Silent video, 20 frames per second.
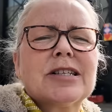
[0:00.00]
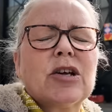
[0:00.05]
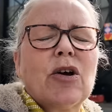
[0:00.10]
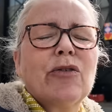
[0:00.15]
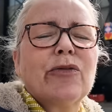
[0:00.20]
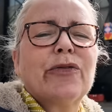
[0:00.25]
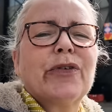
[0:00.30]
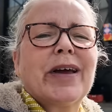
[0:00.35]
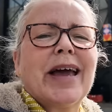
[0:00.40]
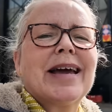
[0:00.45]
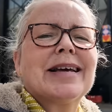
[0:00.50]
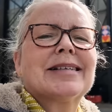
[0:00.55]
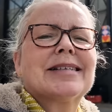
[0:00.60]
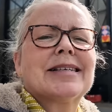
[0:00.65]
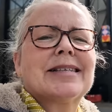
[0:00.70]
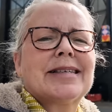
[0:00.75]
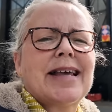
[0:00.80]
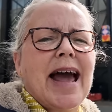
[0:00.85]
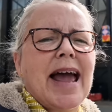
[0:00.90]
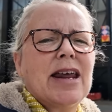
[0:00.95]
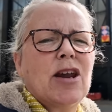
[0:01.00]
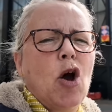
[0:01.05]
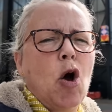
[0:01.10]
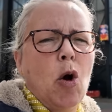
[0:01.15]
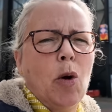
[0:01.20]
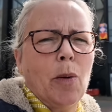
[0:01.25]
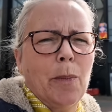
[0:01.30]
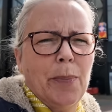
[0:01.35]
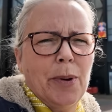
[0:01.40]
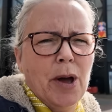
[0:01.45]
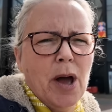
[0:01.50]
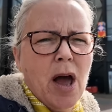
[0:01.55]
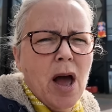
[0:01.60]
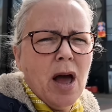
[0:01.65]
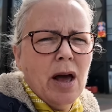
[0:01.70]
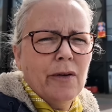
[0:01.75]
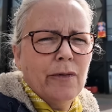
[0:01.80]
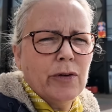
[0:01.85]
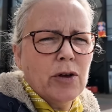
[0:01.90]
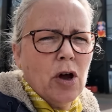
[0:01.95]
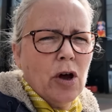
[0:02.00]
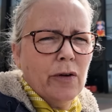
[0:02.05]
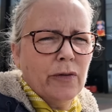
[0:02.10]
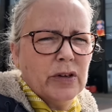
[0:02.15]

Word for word: don't forget to sign up for your